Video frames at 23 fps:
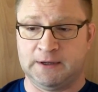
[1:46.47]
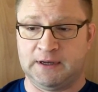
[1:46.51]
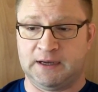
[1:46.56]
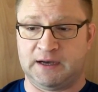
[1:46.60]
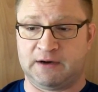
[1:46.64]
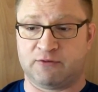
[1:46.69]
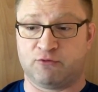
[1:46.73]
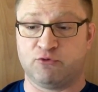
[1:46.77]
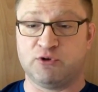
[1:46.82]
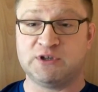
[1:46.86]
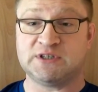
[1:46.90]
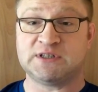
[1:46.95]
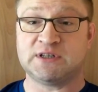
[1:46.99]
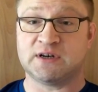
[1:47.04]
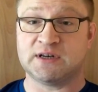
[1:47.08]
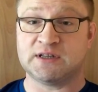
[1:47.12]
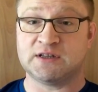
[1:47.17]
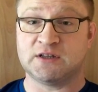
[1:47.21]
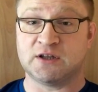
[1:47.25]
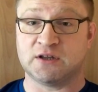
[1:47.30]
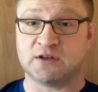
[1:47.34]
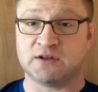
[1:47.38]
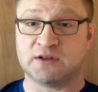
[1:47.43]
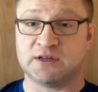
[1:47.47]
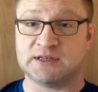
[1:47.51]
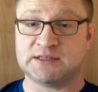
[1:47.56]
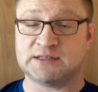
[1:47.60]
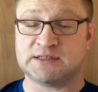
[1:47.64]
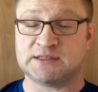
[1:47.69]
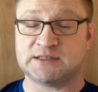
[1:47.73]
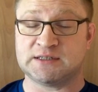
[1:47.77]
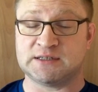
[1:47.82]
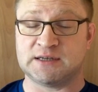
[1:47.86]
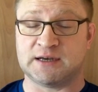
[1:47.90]
I've recently done
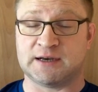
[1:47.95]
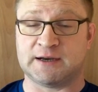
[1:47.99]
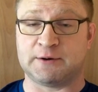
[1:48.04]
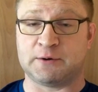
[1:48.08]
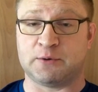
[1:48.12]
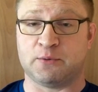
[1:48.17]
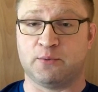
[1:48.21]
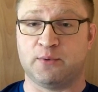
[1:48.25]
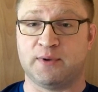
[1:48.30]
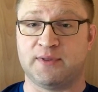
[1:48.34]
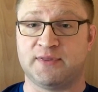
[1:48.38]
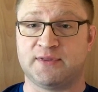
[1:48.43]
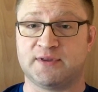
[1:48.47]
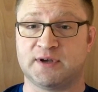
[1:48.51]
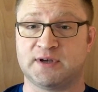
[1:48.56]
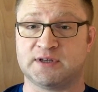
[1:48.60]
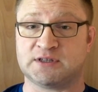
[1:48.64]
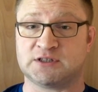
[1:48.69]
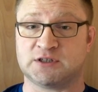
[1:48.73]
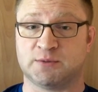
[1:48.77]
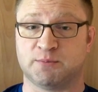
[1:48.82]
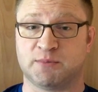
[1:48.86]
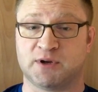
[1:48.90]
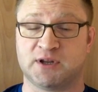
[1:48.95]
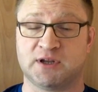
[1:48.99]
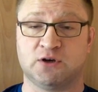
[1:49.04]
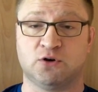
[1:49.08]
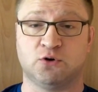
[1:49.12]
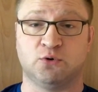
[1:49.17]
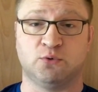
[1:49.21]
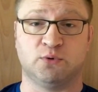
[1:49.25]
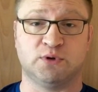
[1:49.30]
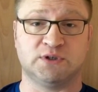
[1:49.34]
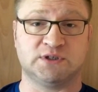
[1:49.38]
this with somebody
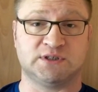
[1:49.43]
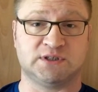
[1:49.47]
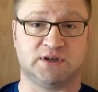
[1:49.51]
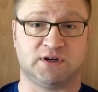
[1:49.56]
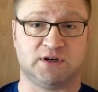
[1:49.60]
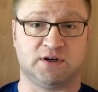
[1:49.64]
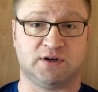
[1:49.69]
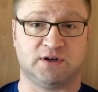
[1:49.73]
who was